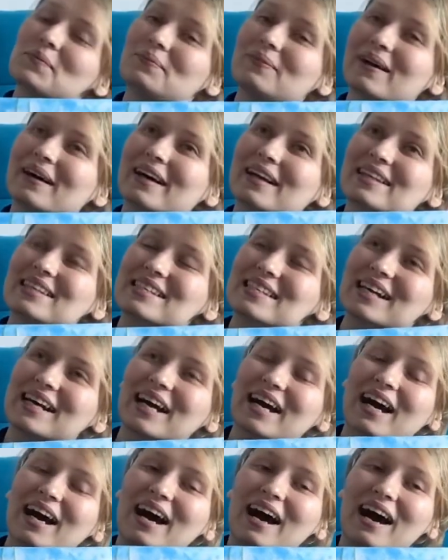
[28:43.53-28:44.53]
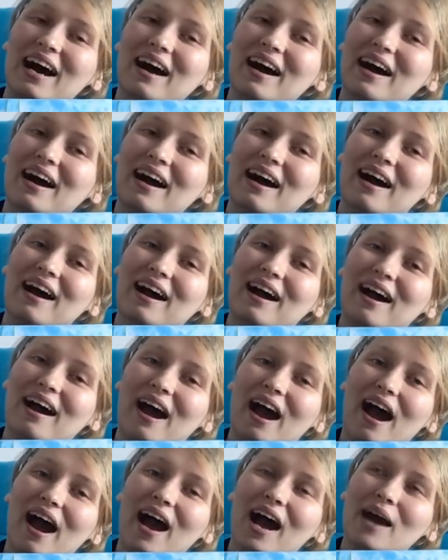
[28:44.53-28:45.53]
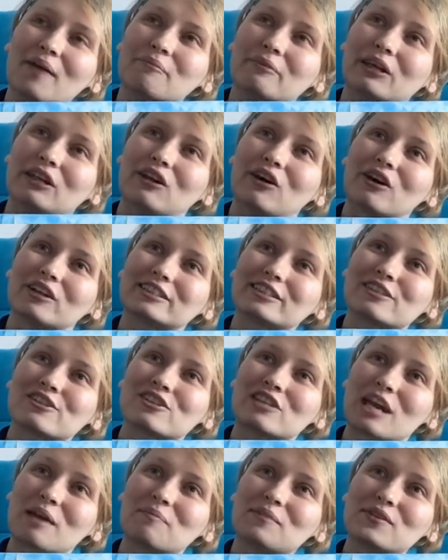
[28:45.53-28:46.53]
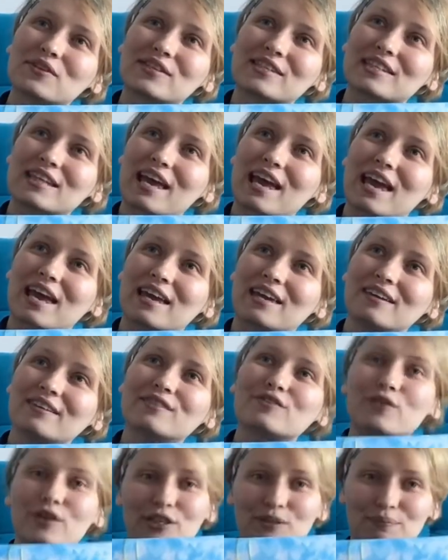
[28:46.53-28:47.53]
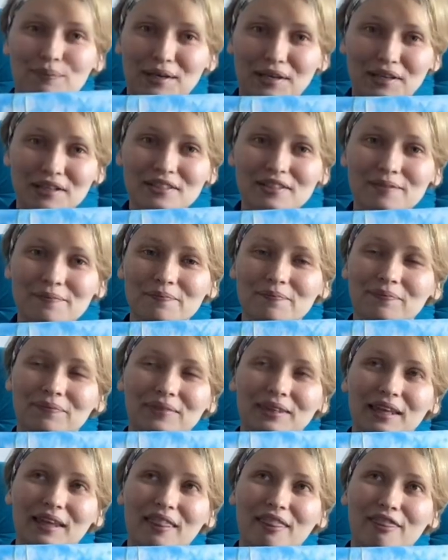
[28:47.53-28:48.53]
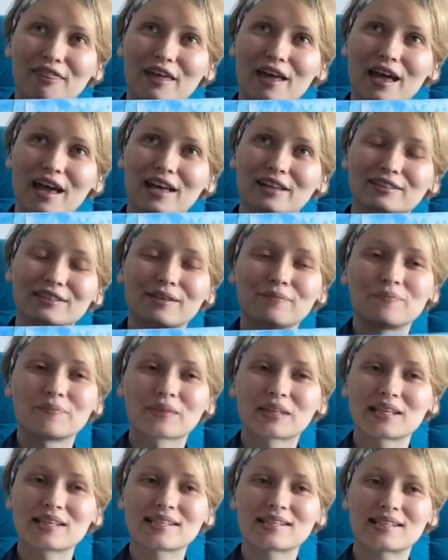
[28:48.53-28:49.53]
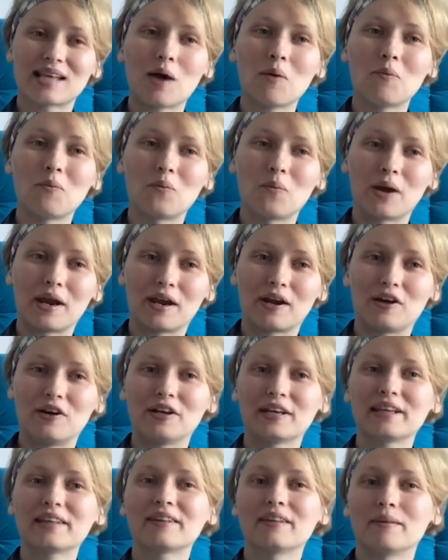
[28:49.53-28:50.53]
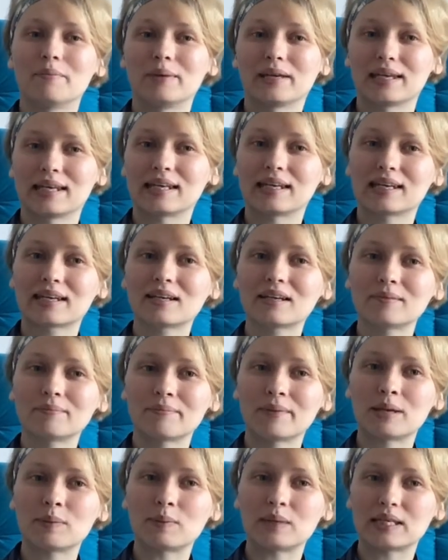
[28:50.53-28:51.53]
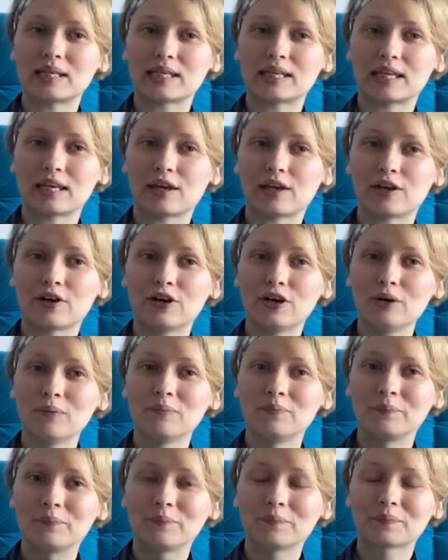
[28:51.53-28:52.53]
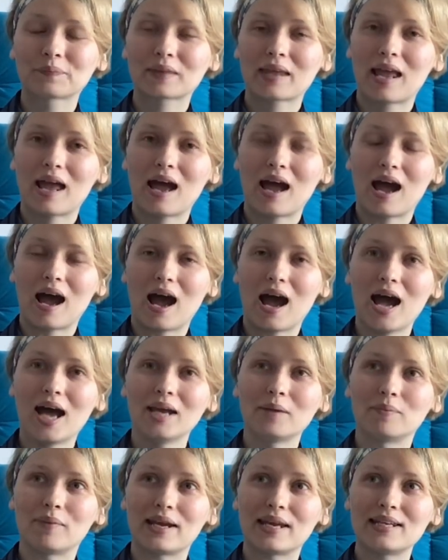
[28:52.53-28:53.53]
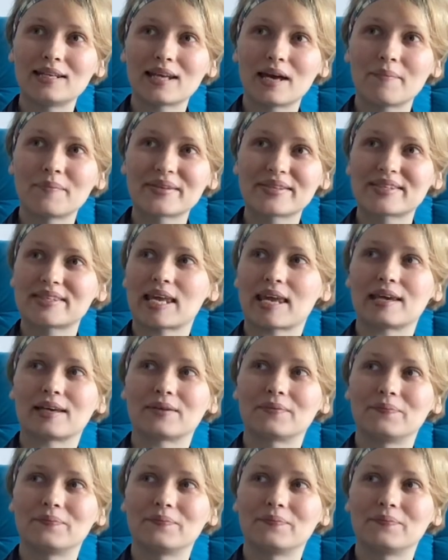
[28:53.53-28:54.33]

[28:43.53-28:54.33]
but I'm not ashamed to say to admit that somewhere in the beginning maybe here I made a mistake